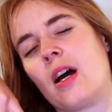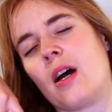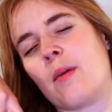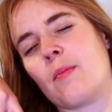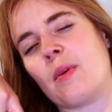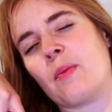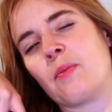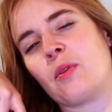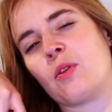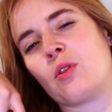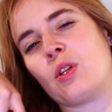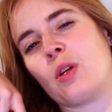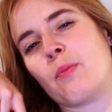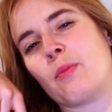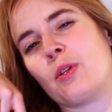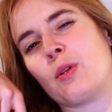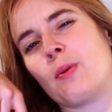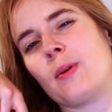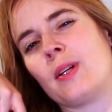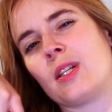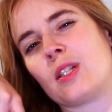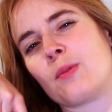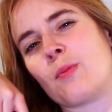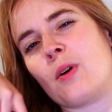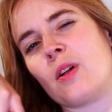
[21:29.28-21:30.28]
I'm usually in
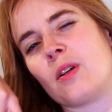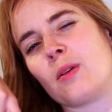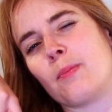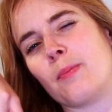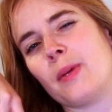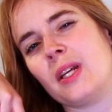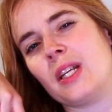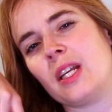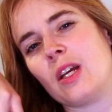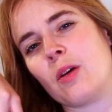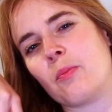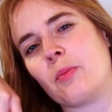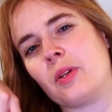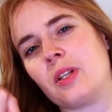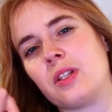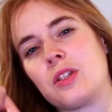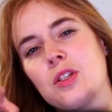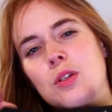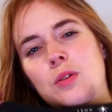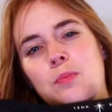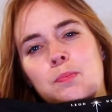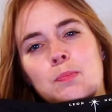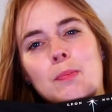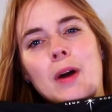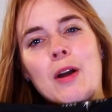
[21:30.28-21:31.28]
between the small and medium, and
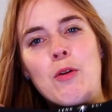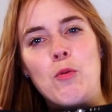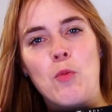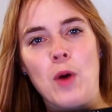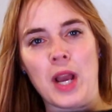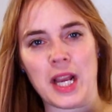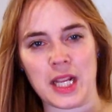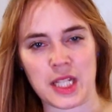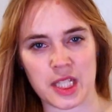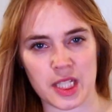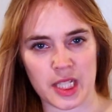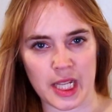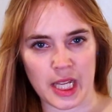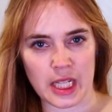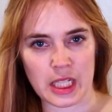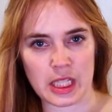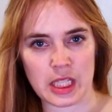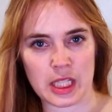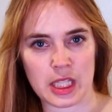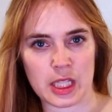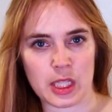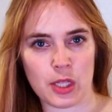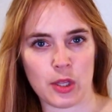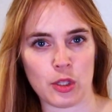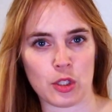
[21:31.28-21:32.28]
it's my waist that
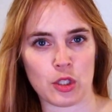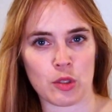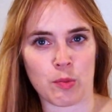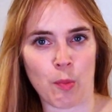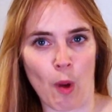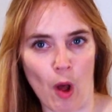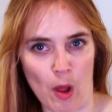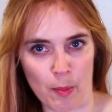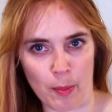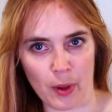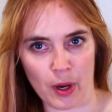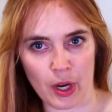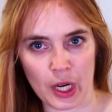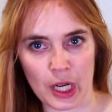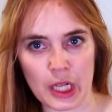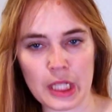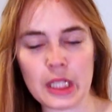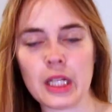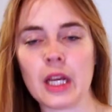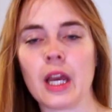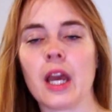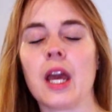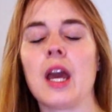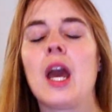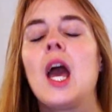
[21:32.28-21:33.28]
is the small
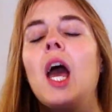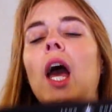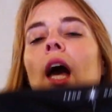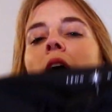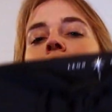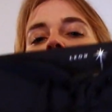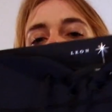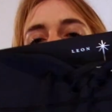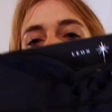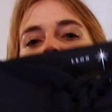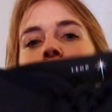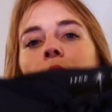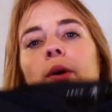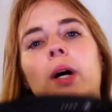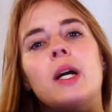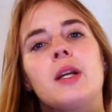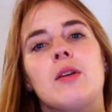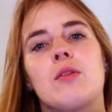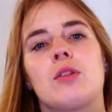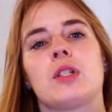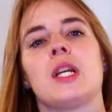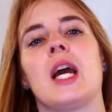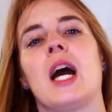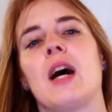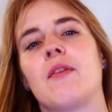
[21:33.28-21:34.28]
part. So I
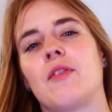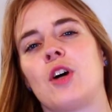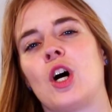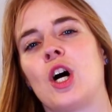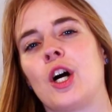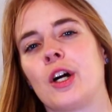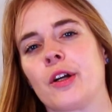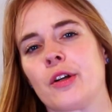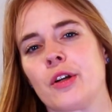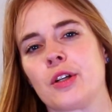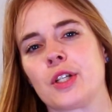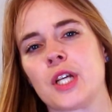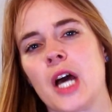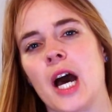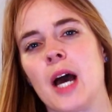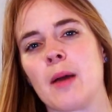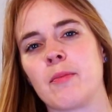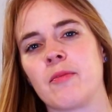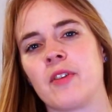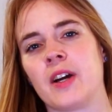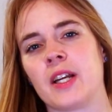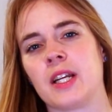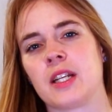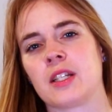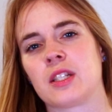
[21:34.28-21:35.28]
usually have a harder
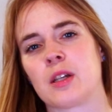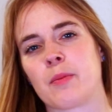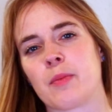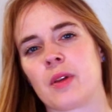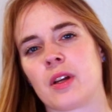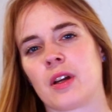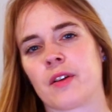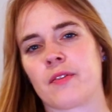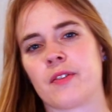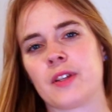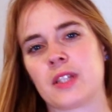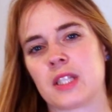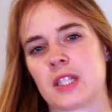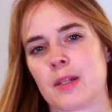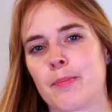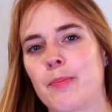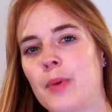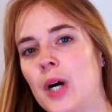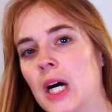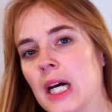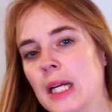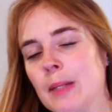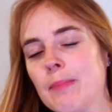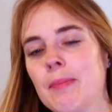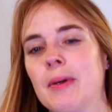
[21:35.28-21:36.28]
time finding something that fits the
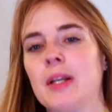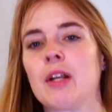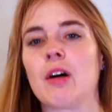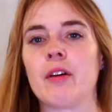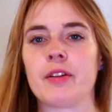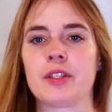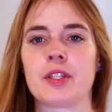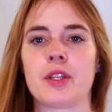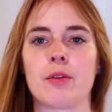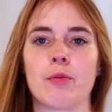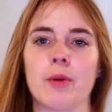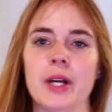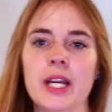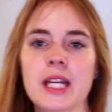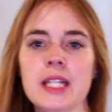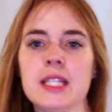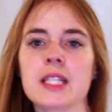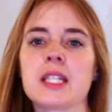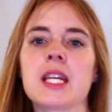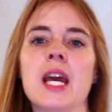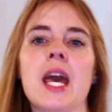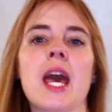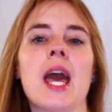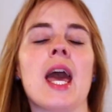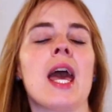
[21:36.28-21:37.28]
butt, but also the
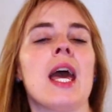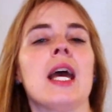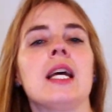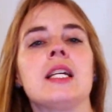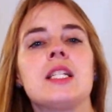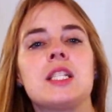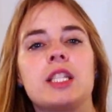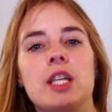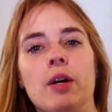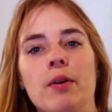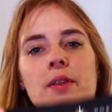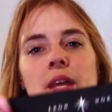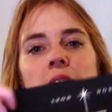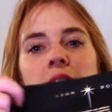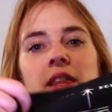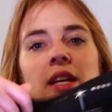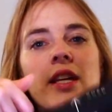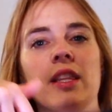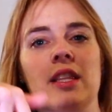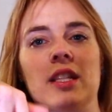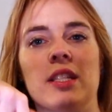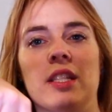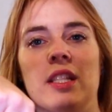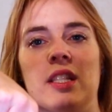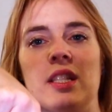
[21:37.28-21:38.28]
waist. So I
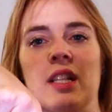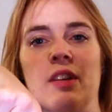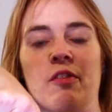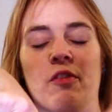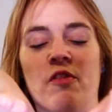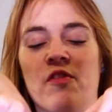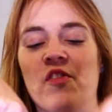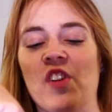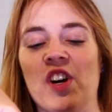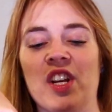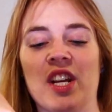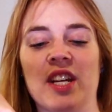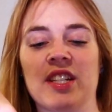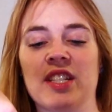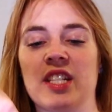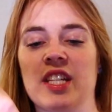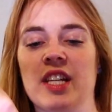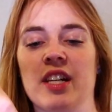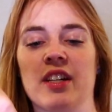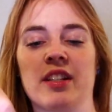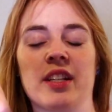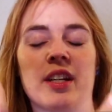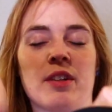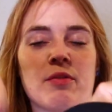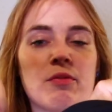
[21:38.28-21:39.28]
think this is a fun
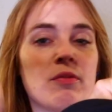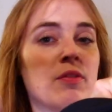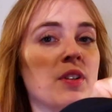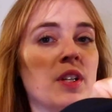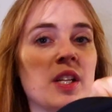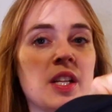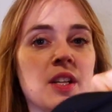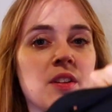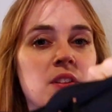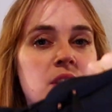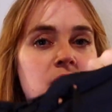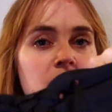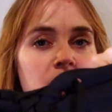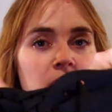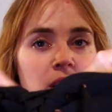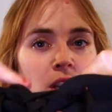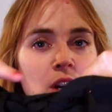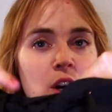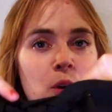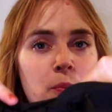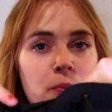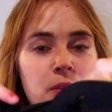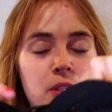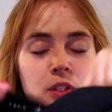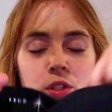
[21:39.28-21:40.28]
idea, and I really
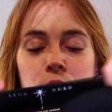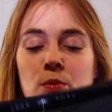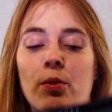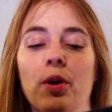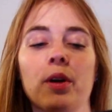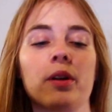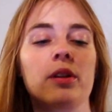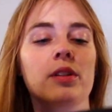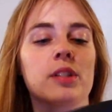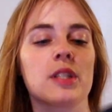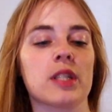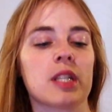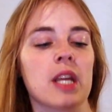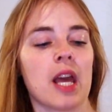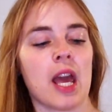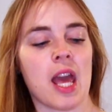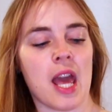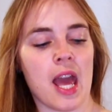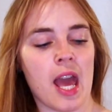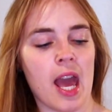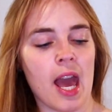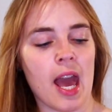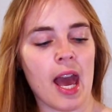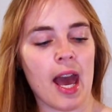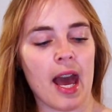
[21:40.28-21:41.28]
hope this works.
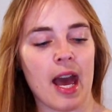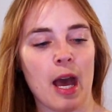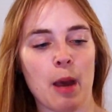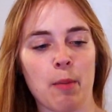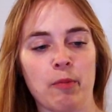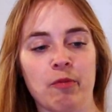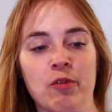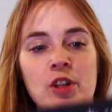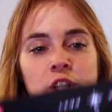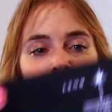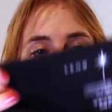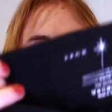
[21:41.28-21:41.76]
We